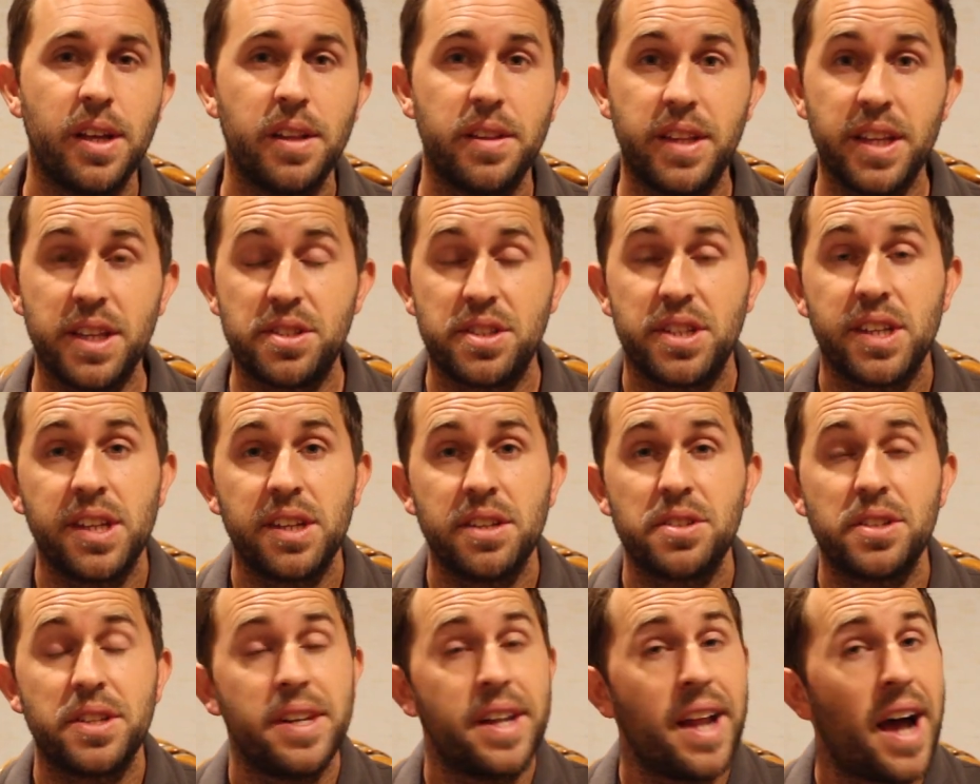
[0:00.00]
This
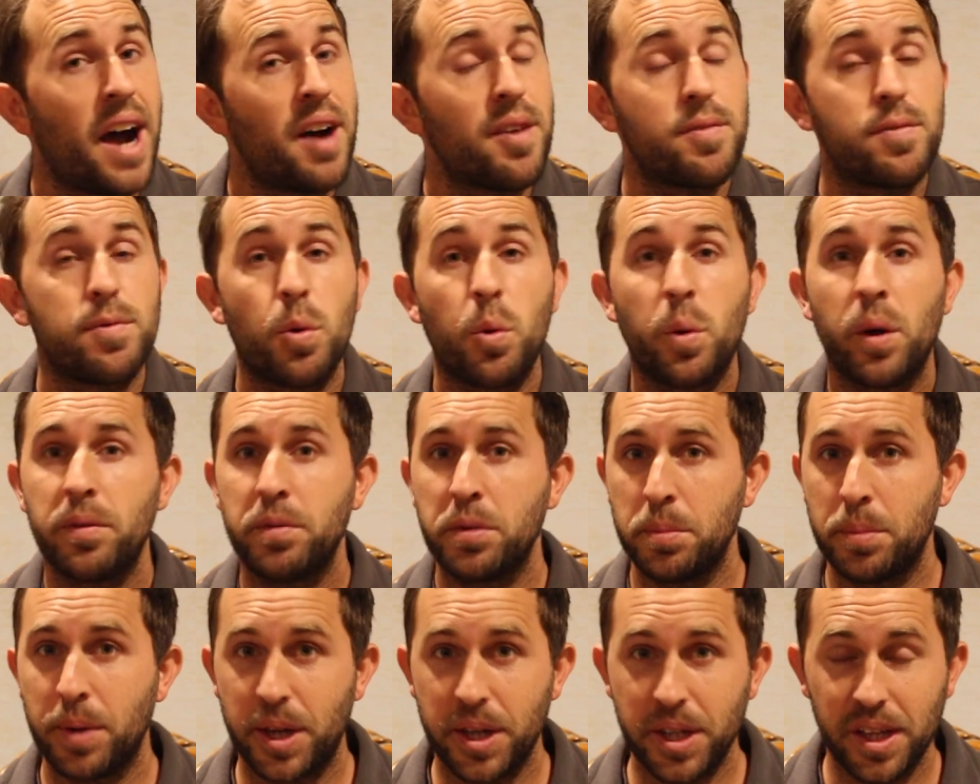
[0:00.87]
is not for
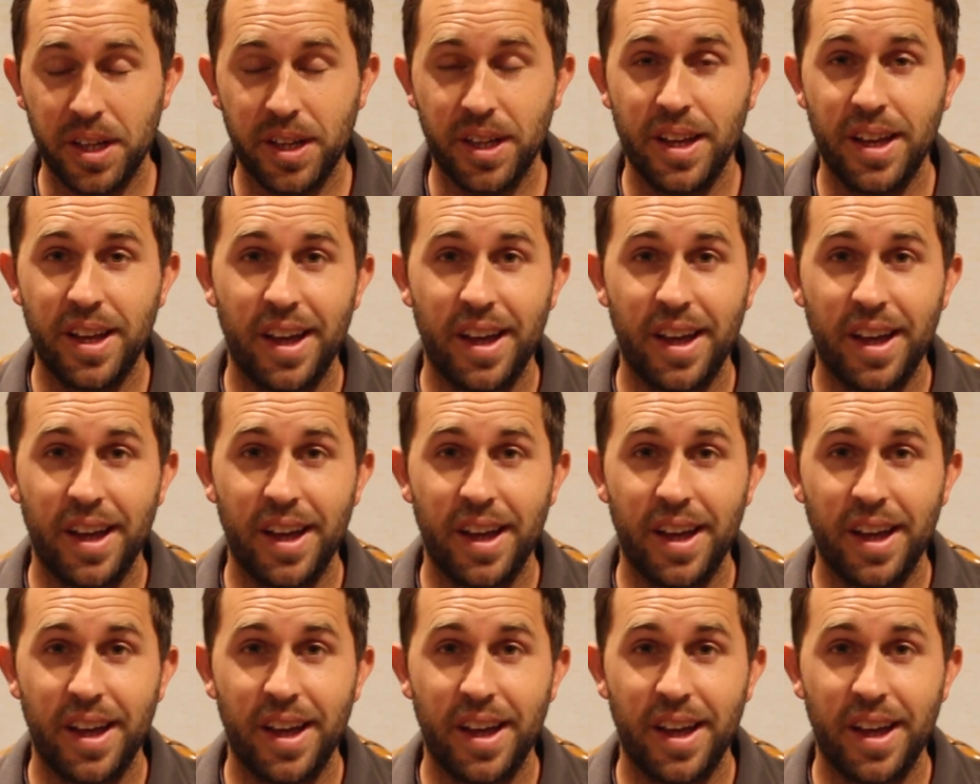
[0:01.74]
everybody.